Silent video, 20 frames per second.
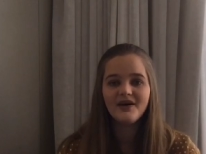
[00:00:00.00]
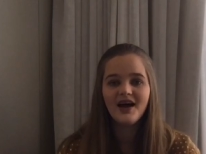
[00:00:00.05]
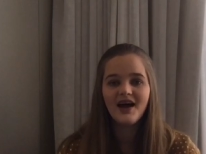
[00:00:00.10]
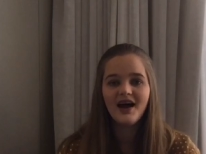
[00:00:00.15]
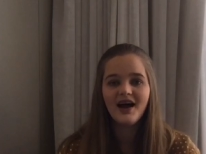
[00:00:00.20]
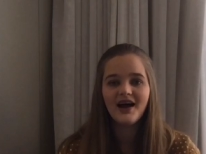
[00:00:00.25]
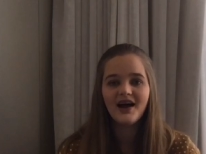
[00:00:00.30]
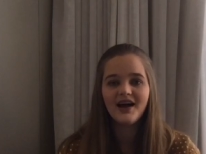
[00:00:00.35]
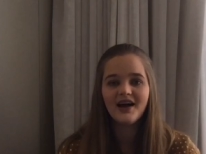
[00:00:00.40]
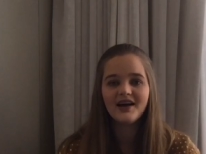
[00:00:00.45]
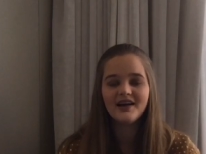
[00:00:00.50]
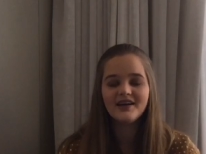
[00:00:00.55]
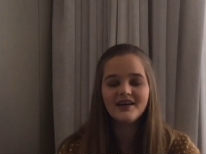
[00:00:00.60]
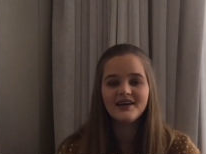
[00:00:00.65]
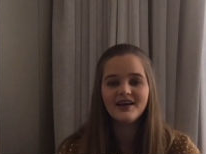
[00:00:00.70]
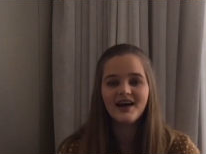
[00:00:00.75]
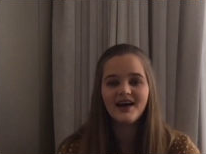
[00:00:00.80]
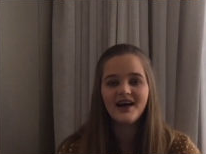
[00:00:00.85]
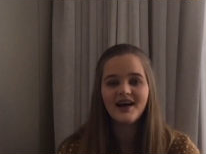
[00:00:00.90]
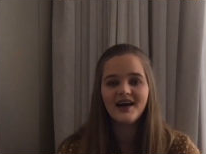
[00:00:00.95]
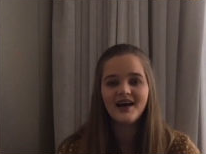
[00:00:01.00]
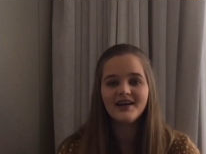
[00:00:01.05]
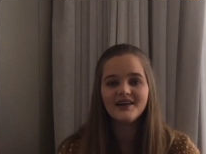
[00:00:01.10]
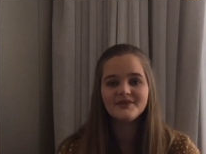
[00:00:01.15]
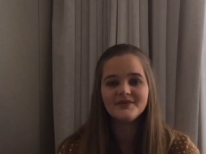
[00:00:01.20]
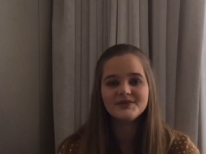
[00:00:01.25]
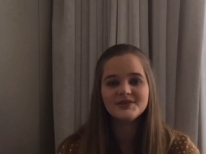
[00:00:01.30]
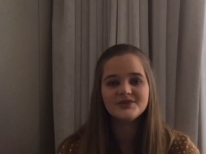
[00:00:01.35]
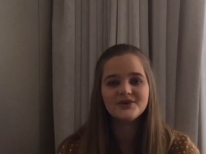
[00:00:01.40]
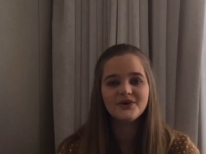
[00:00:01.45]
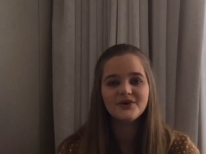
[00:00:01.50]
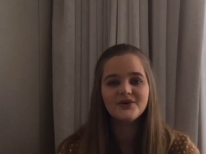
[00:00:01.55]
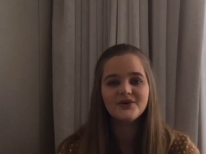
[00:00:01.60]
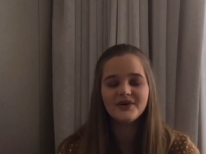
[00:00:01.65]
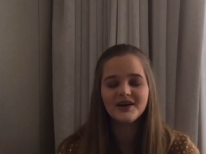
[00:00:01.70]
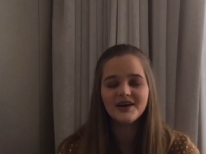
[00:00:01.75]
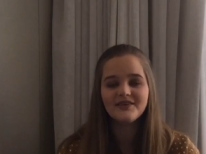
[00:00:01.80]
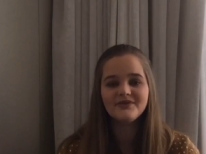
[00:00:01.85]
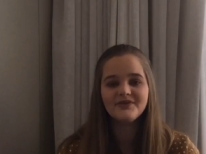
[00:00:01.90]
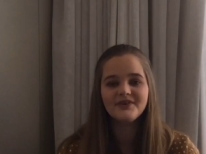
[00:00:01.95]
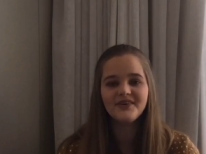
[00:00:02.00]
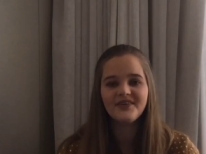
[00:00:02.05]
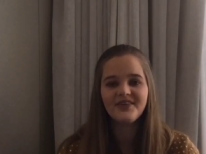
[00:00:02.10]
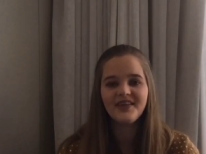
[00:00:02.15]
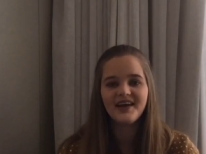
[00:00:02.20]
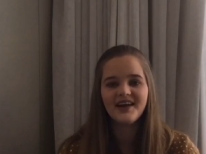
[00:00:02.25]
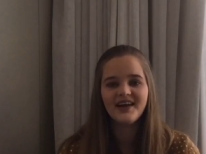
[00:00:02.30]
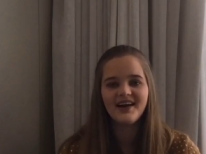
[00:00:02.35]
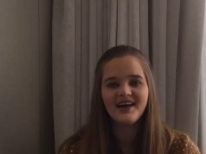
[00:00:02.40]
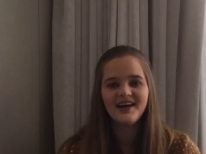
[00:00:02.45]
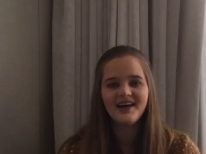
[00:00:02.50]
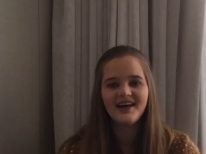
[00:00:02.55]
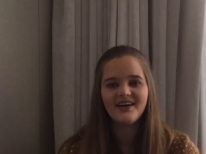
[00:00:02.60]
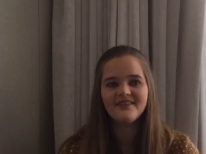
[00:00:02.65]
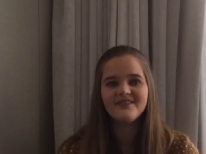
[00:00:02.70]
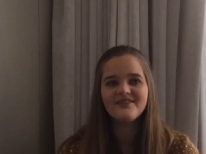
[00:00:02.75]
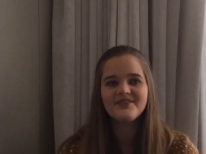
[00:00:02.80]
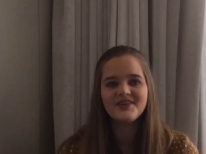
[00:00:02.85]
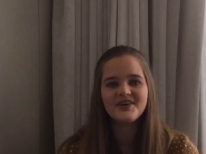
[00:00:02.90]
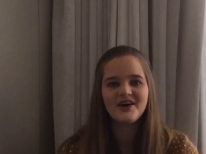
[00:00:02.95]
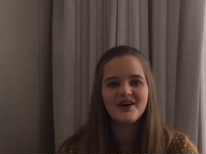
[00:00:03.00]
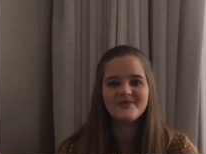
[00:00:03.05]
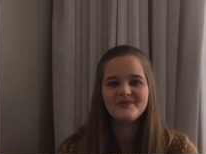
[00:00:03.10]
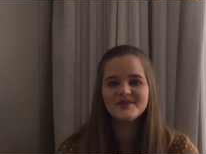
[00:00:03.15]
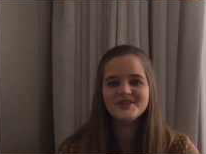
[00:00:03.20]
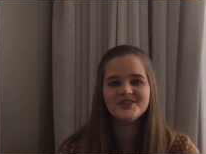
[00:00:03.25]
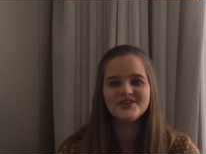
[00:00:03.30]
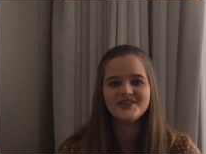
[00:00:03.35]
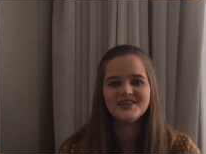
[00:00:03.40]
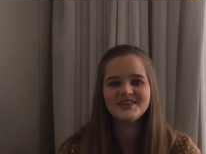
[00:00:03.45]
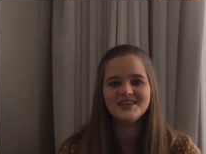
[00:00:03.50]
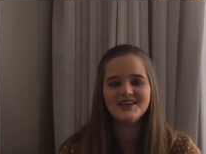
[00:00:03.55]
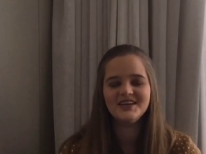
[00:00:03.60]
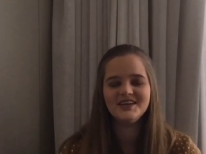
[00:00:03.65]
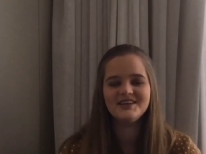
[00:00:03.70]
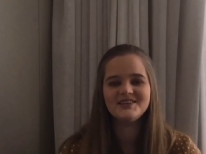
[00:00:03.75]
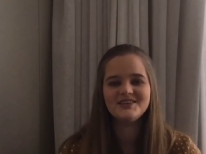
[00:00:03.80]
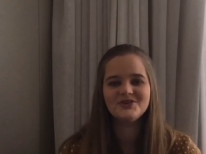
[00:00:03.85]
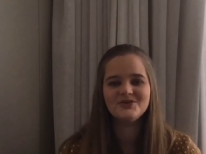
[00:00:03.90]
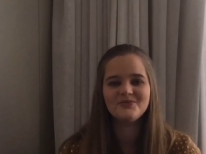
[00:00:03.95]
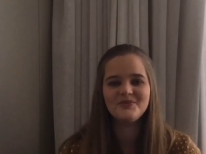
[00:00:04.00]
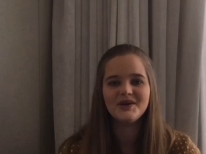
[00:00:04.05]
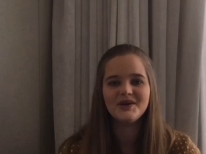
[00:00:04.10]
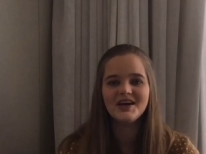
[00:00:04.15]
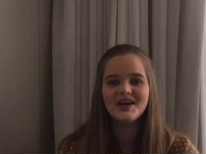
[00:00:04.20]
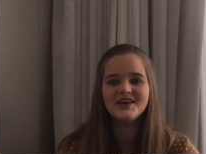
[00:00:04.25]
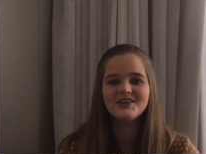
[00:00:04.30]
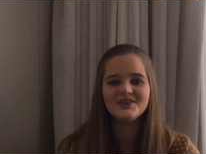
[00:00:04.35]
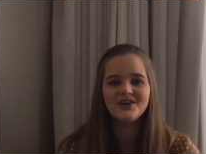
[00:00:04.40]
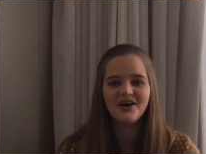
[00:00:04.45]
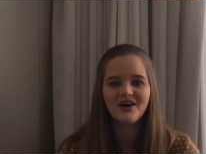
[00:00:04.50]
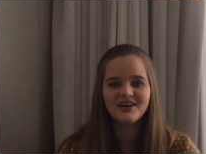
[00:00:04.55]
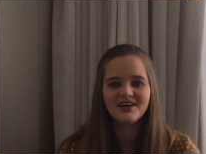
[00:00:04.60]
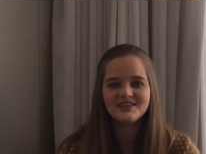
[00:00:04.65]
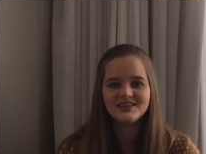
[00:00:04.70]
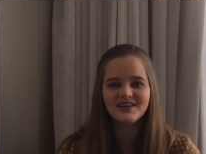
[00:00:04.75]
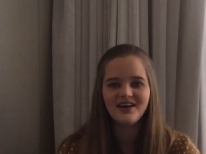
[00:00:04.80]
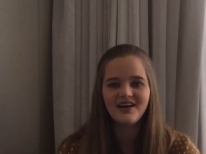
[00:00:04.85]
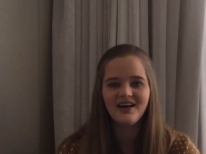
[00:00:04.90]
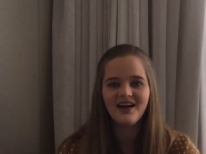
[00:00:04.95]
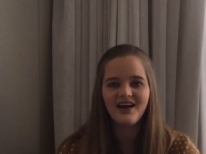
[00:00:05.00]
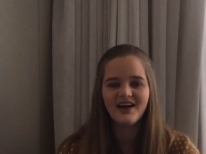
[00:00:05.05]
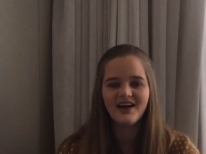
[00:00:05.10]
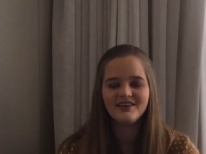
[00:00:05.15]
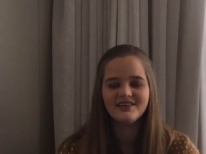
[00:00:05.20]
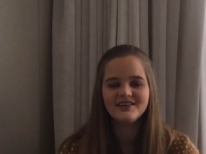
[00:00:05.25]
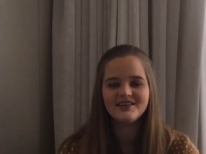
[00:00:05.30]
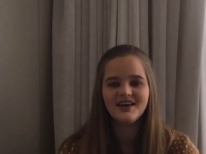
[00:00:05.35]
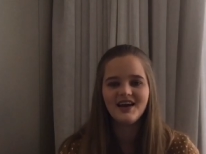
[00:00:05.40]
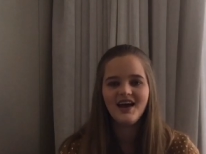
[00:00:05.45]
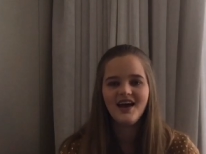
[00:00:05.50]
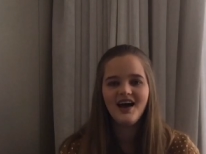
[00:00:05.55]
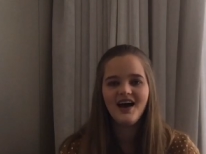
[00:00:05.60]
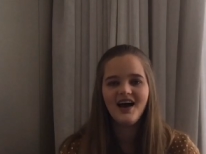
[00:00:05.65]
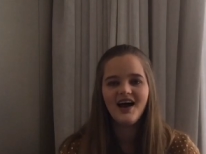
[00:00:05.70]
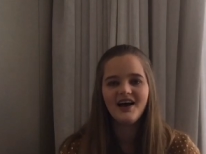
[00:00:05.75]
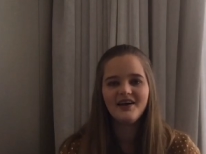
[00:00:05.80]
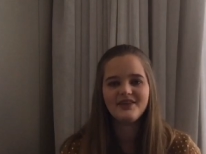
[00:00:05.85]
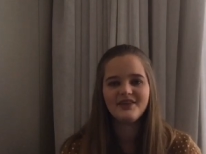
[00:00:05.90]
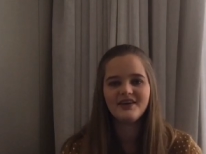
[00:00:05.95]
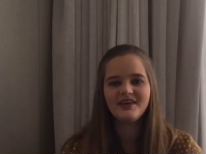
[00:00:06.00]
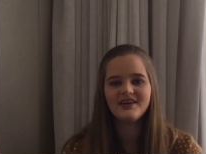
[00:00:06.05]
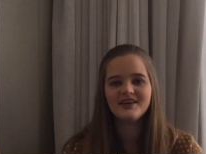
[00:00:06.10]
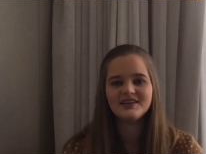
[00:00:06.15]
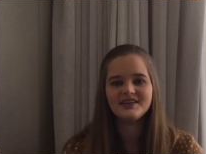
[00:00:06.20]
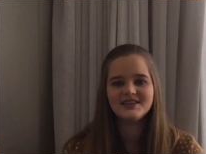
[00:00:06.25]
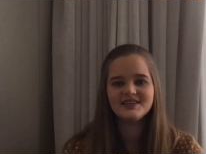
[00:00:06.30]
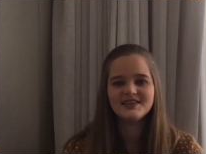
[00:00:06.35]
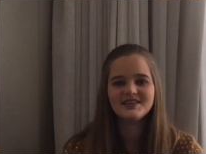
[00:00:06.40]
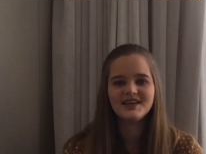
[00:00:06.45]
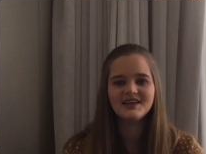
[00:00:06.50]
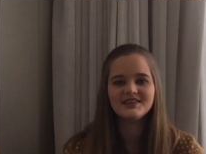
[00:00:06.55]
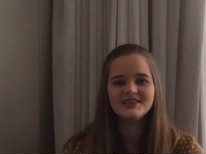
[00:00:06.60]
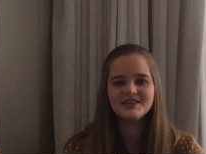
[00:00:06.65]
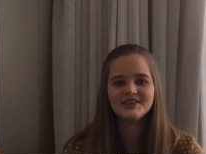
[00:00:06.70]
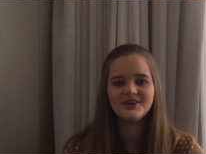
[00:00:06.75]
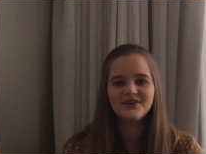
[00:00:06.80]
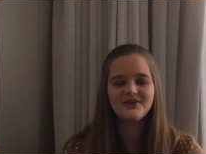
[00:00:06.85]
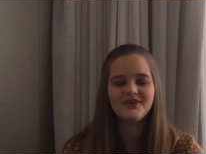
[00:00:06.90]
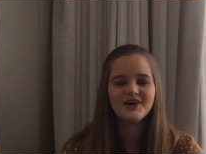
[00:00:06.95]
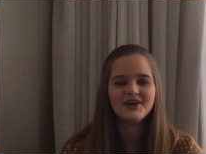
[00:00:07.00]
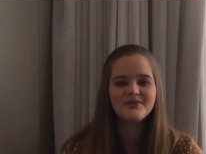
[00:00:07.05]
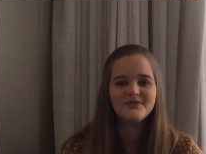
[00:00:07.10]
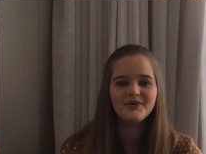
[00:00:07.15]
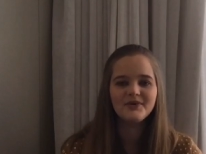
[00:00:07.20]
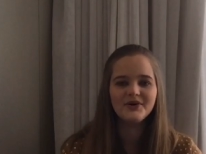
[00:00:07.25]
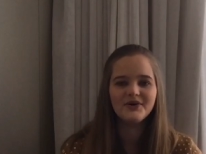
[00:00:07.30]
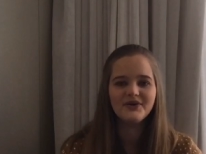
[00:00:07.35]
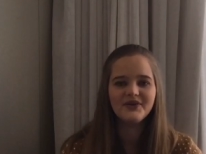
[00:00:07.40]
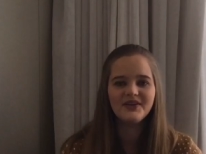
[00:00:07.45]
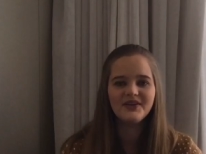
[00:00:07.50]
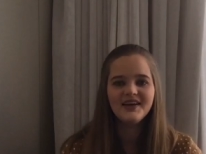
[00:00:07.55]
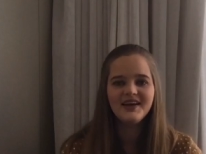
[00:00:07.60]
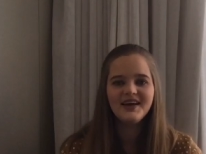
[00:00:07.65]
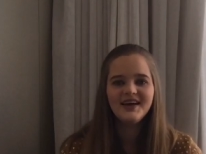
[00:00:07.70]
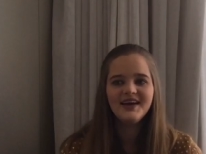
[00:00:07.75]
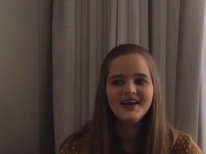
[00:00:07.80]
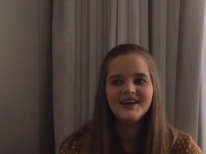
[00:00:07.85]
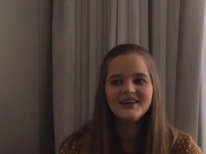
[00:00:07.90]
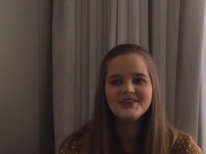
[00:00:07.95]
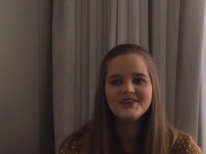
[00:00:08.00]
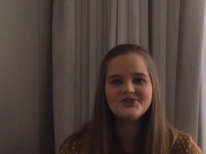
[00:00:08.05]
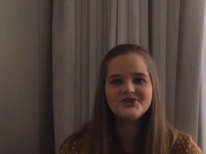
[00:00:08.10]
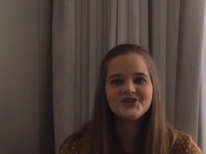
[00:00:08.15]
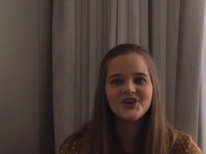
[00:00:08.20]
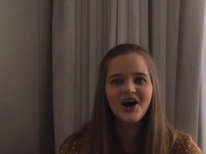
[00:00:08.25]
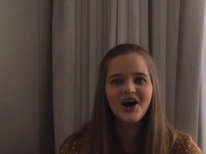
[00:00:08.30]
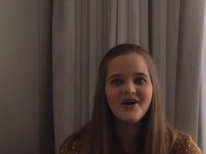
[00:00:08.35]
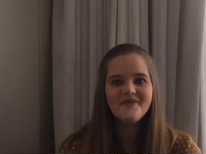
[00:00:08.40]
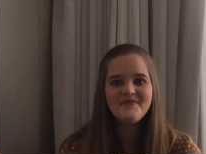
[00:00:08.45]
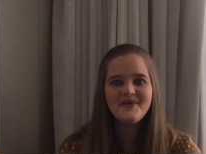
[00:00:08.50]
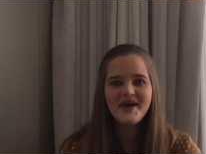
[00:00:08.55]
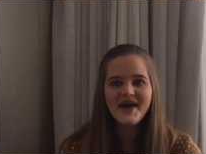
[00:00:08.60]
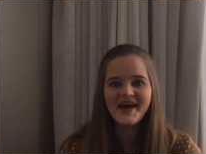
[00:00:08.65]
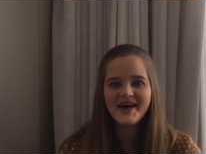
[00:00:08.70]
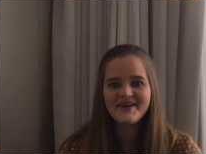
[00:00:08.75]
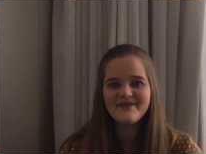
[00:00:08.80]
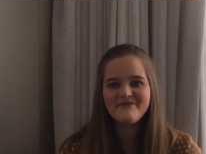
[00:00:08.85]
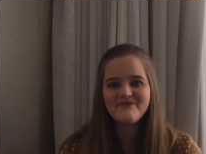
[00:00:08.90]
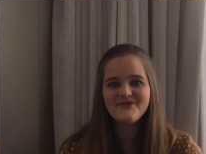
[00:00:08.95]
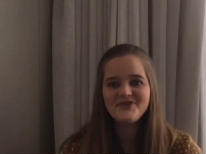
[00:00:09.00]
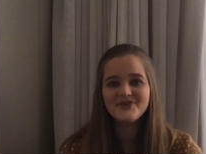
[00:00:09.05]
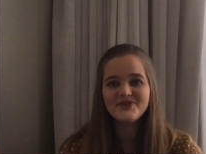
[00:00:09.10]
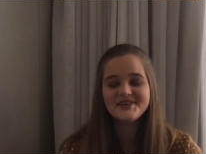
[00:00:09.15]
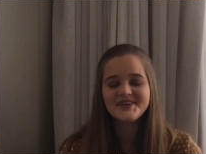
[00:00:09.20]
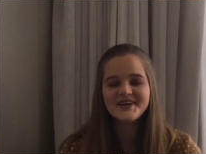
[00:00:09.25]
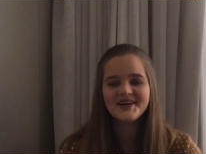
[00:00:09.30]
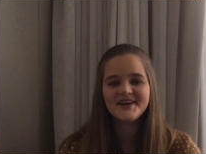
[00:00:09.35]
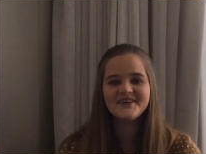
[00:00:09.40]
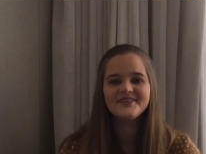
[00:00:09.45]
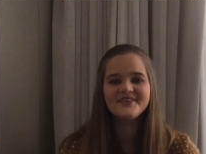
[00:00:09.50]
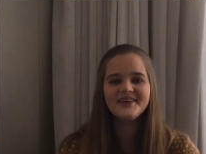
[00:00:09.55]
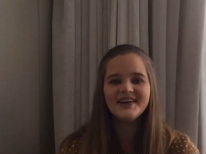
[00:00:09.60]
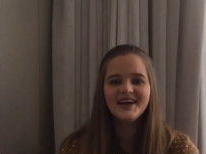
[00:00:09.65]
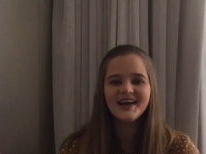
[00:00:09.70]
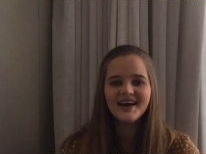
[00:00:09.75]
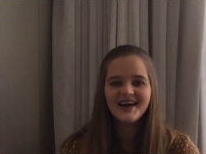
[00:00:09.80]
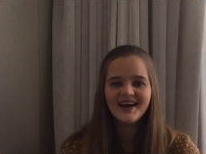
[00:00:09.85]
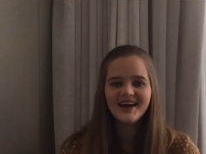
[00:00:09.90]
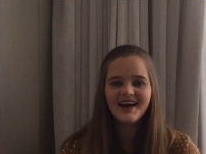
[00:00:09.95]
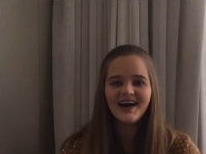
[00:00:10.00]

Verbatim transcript: I am so grateful that I have the opportunity to be a doctor, and I think it's such an incredible job and future career,